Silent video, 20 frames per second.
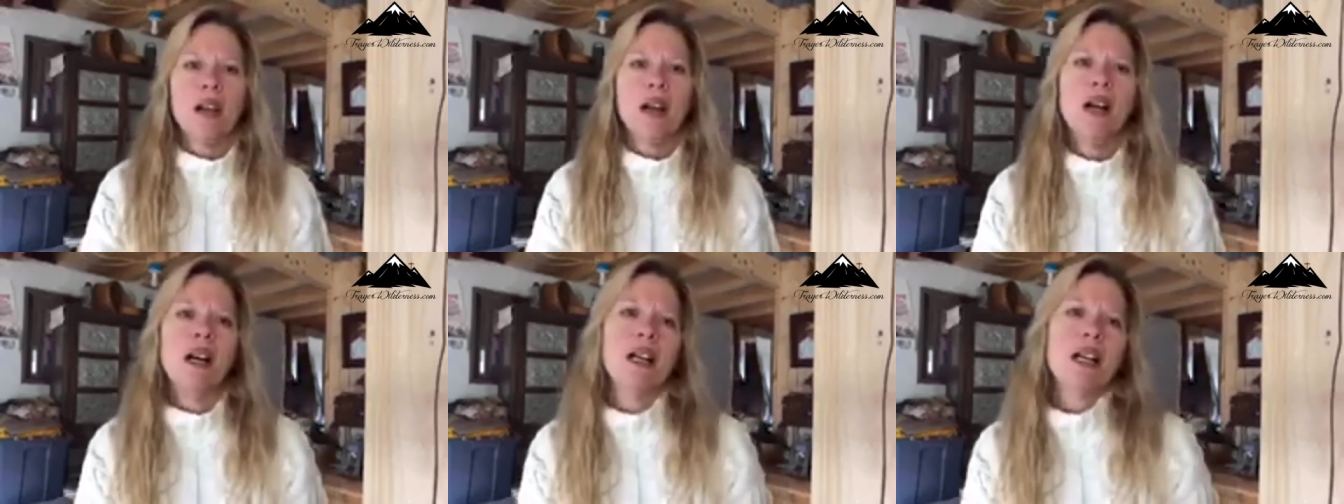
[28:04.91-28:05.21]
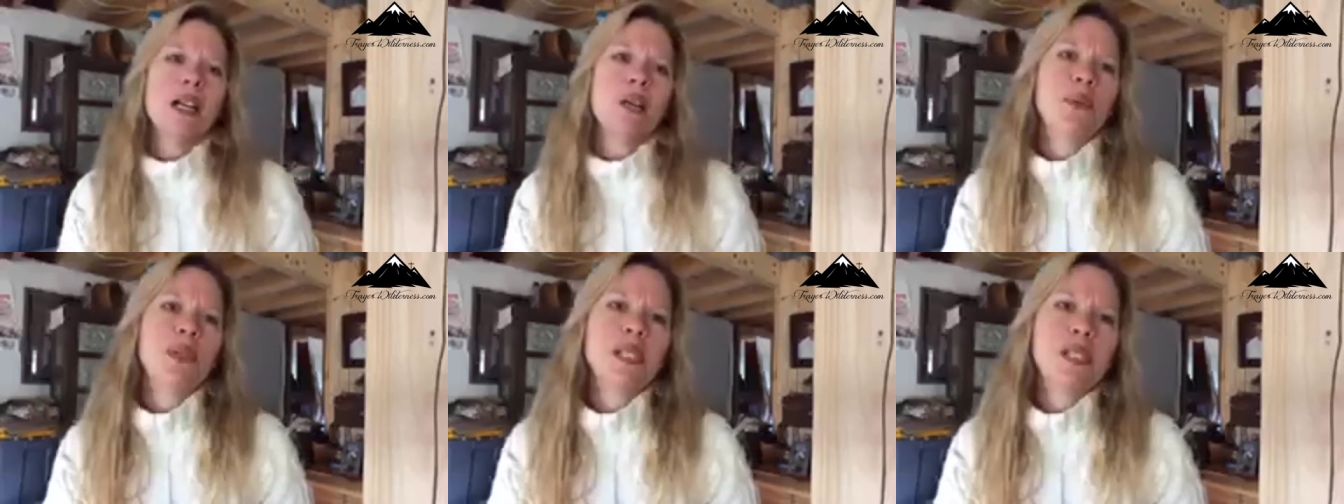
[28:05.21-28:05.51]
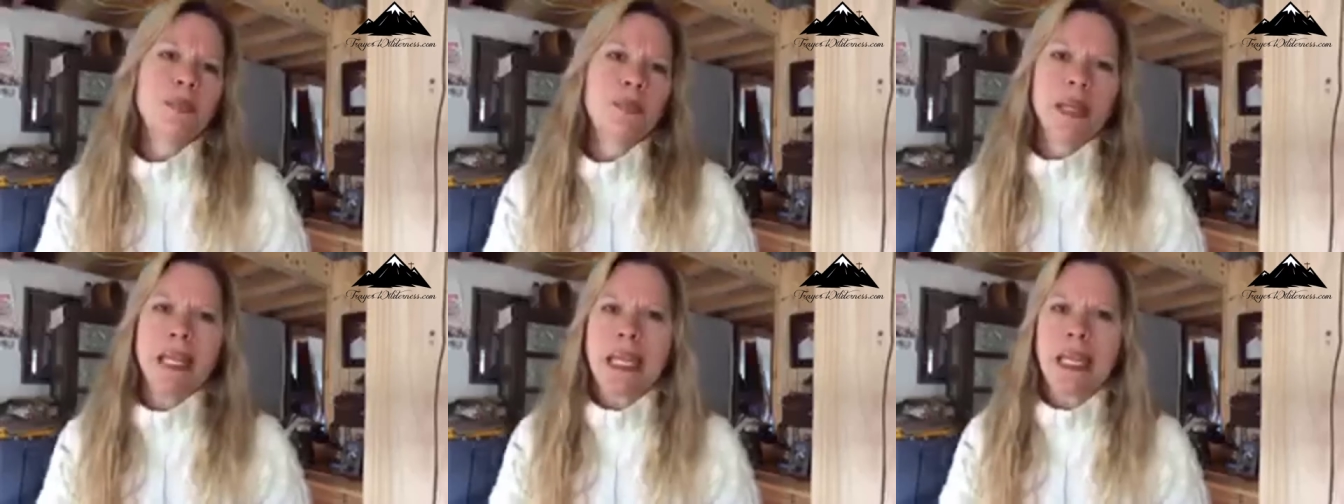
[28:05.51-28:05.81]
Oh, it
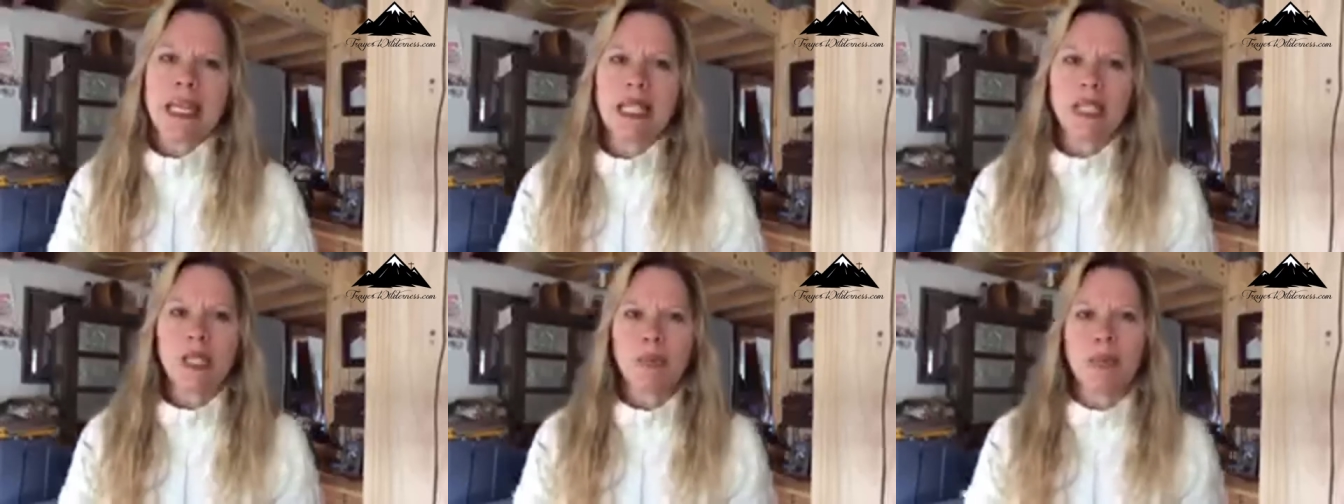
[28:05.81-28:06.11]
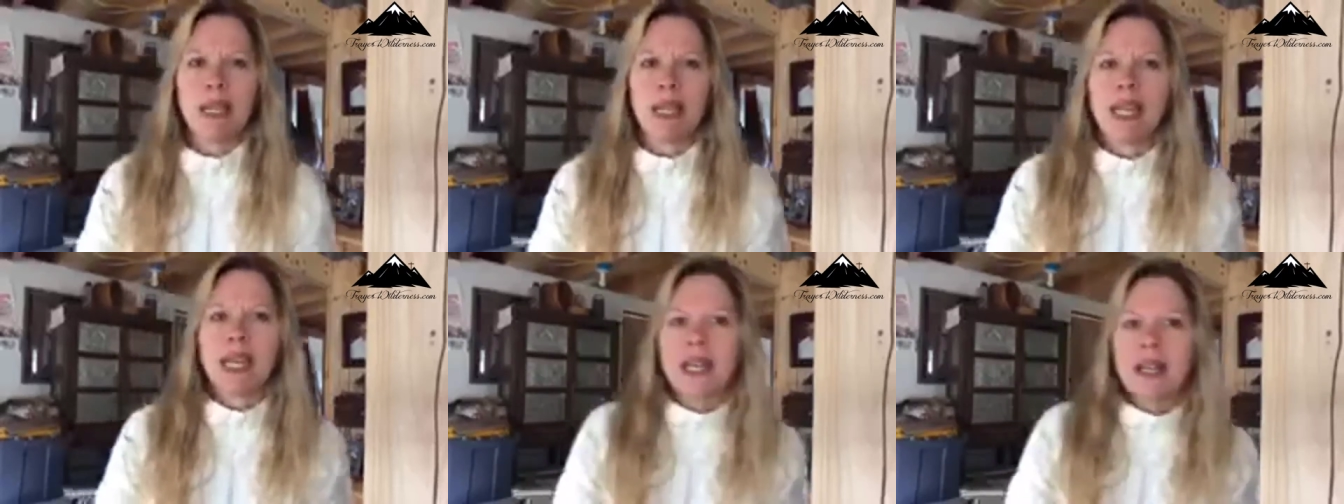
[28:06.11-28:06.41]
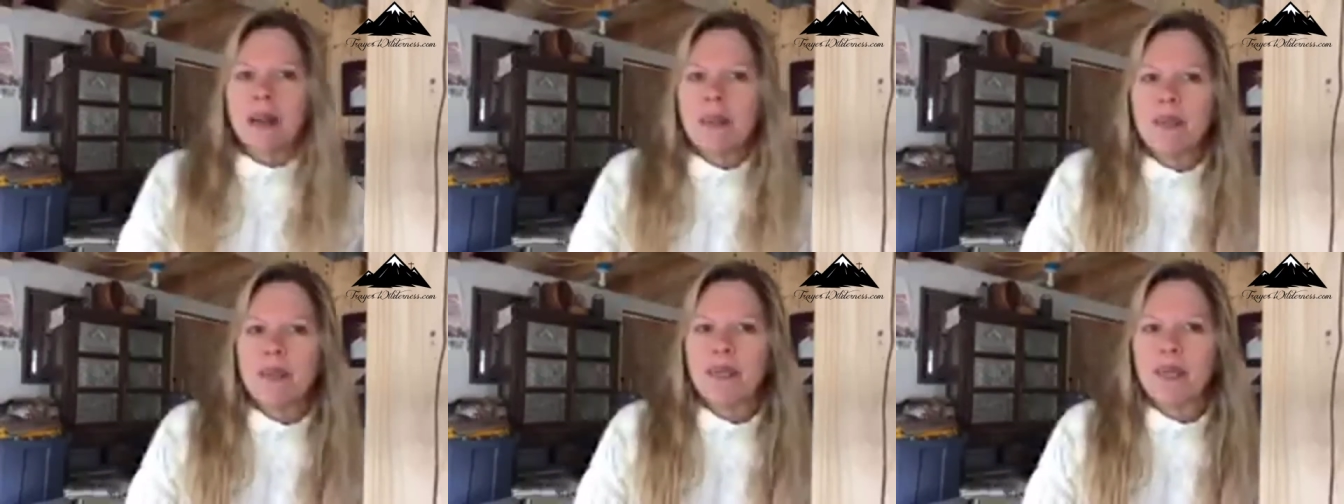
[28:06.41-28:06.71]
was spinning and
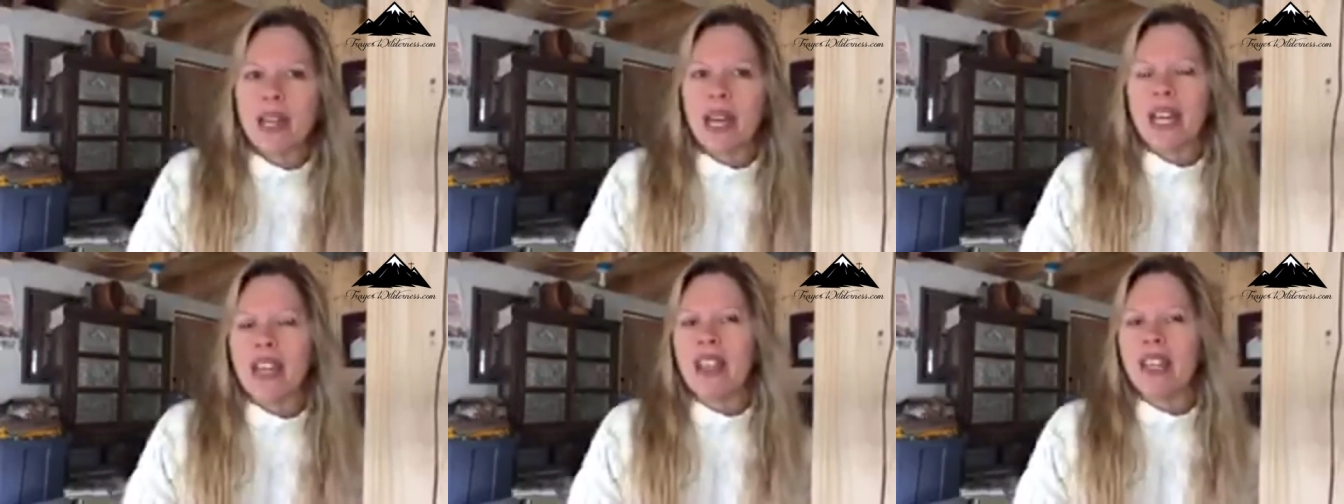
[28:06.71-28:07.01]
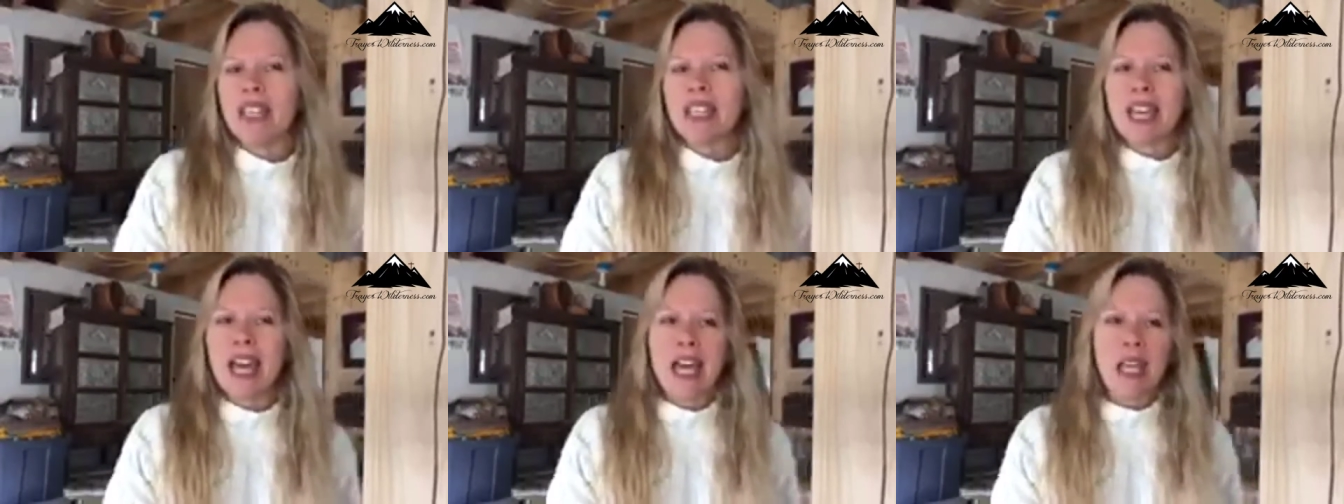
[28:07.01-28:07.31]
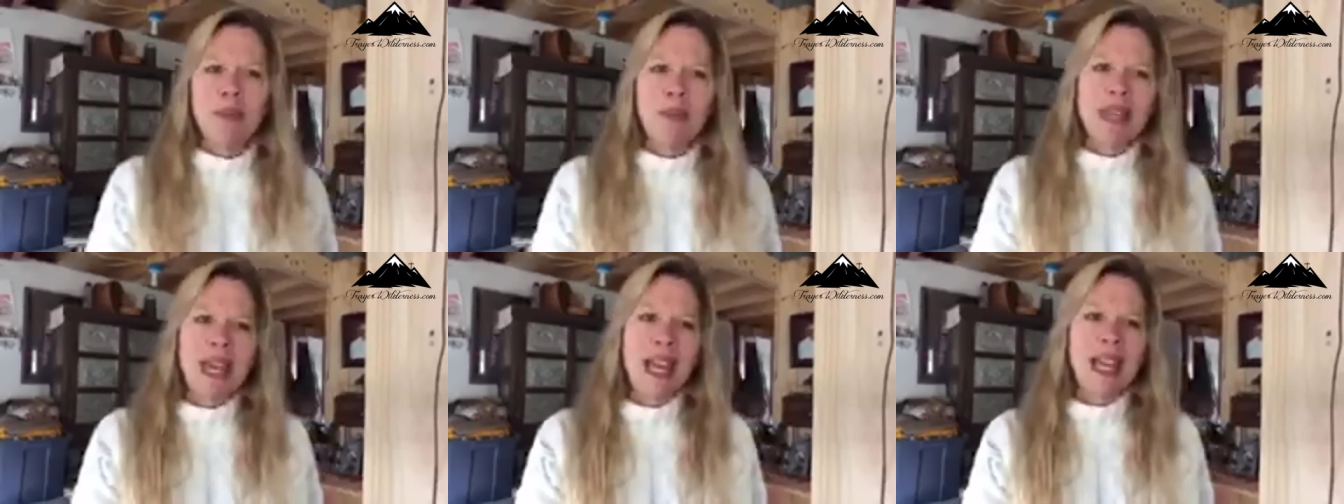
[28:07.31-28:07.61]
spinning. I think the
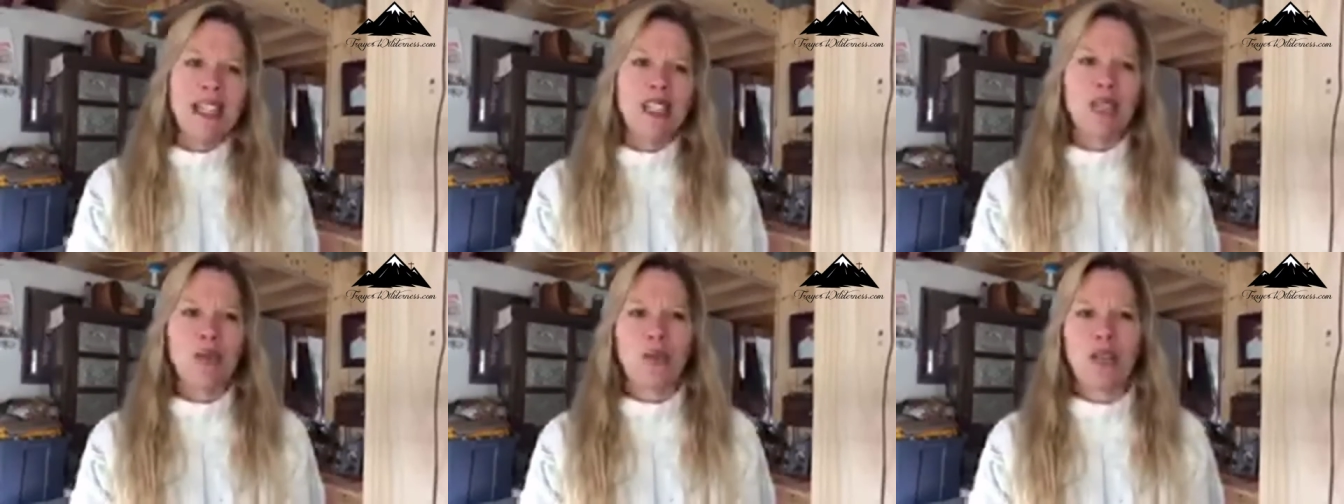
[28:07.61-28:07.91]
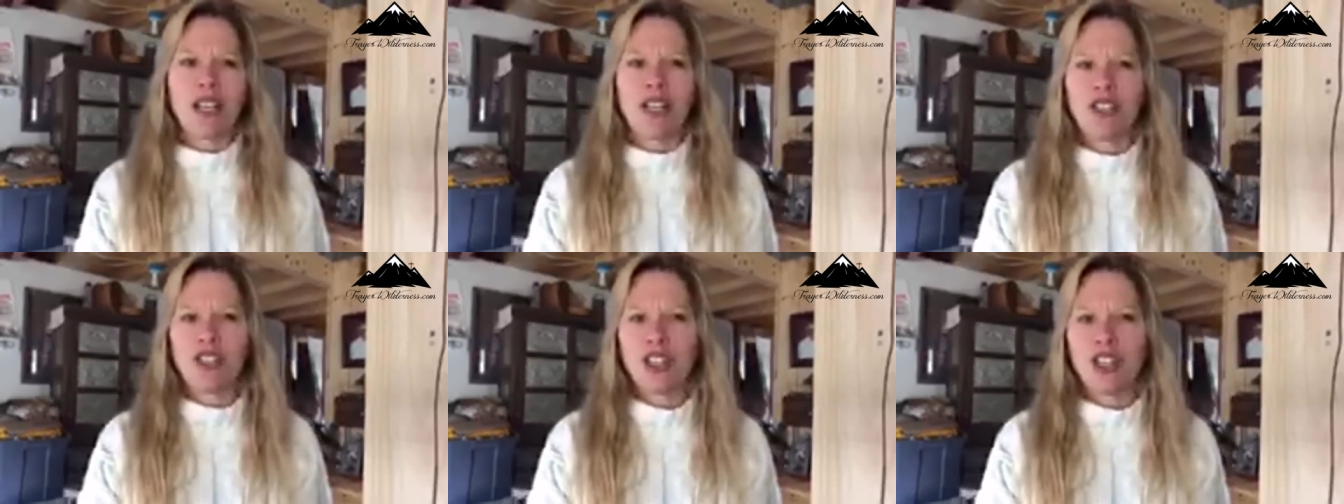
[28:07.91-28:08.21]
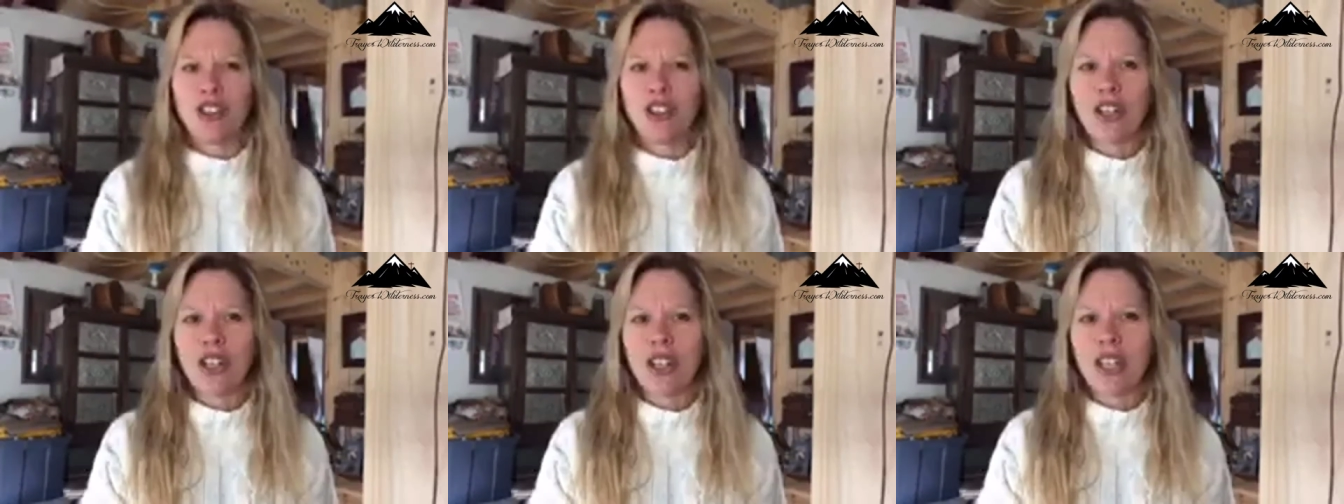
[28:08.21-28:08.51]
enemy hates it when I
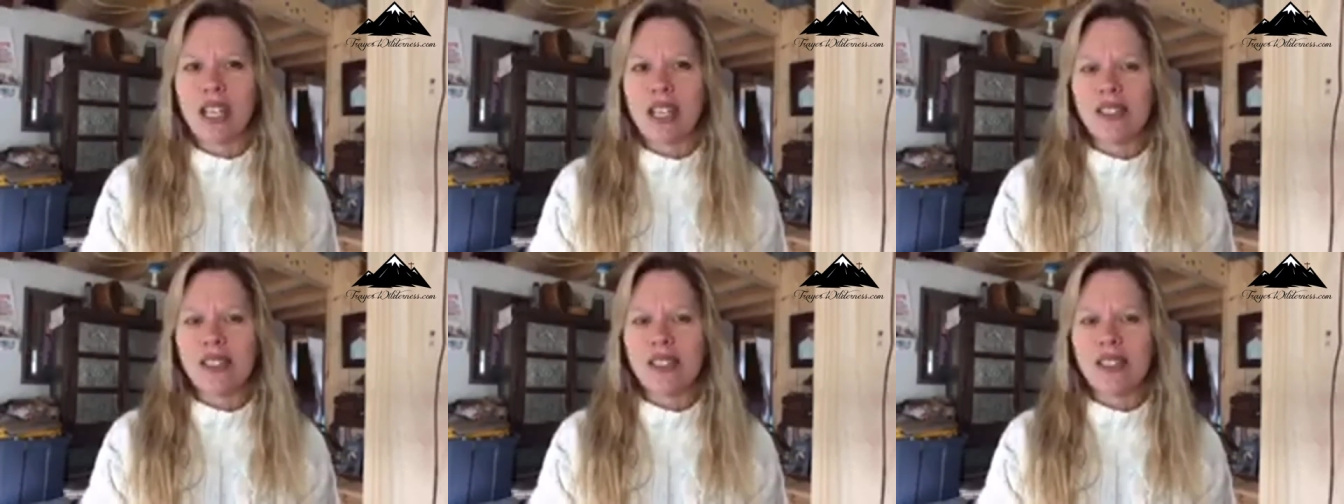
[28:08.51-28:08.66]
share good